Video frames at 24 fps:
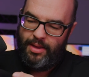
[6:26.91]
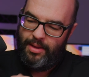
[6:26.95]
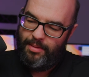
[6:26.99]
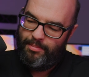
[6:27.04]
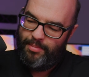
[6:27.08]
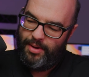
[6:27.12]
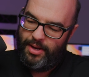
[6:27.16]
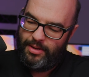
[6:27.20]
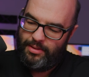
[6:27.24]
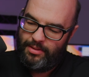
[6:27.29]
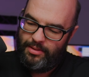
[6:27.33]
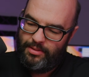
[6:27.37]

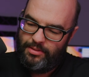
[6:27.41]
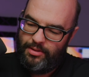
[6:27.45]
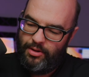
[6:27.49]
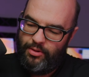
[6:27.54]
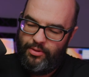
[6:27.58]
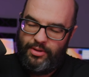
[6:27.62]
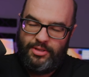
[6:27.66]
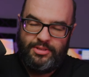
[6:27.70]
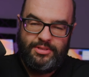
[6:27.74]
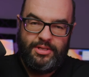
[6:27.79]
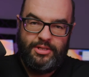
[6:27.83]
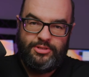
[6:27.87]
But there
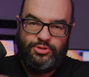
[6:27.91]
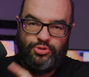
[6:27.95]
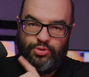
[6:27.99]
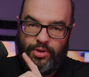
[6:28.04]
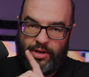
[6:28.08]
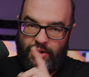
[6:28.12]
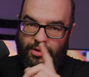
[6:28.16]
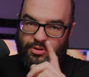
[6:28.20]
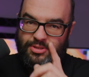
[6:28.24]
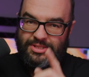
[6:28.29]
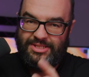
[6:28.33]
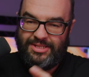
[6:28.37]
is a
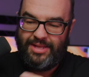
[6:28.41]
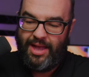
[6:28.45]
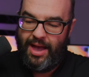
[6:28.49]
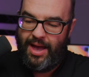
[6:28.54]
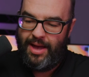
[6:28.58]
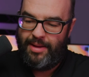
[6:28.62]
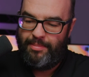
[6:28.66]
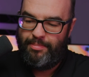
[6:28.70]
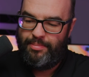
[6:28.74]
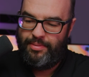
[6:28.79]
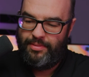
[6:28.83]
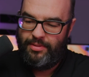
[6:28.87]
trigger
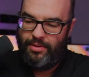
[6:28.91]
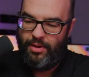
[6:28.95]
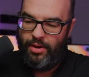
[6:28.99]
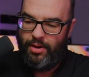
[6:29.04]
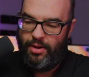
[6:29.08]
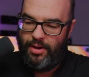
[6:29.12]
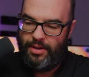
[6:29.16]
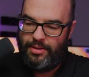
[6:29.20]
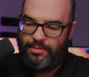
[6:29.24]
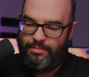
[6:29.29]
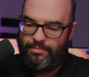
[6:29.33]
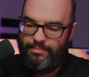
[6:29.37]
stop
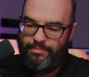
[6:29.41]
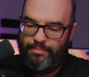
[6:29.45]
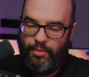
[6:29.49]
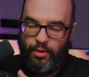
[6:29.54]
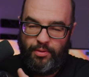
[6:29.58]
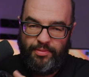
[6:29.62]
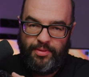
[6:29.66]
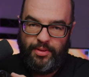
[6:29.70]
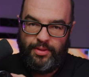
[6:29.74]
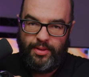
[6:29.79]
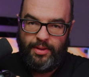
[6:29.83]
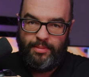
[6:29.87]
on
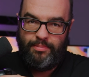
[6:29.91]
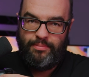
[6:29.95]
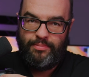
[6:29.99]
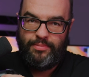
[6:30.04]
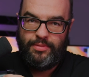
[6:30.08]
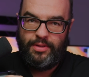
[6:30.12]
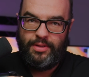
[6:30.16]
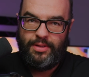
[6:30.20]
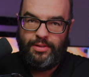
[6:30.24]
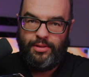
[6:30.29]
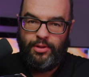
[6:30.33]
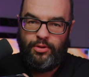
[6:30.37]
both of them.
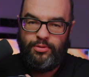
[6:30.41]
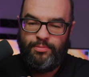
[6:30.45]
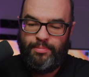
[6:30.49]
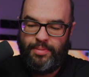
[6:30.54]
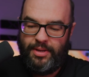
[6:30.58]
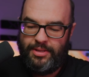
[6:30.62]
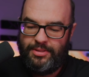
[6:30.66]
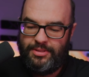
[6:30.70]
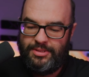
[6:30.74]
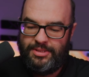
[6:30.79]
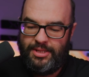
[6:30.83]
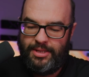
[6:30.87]
There are little
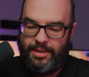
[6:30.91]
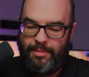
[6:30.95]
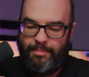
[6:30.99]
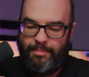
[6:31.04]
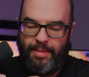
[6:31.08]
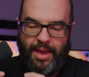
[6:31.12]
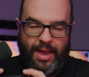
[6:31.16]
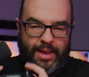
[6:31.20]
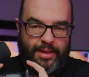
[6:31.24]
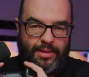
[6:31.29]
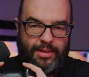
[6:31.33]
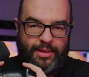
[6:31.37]
buttons in the
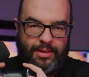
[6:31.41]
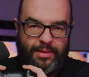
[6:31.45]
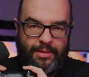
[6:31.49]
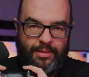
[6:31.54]
back.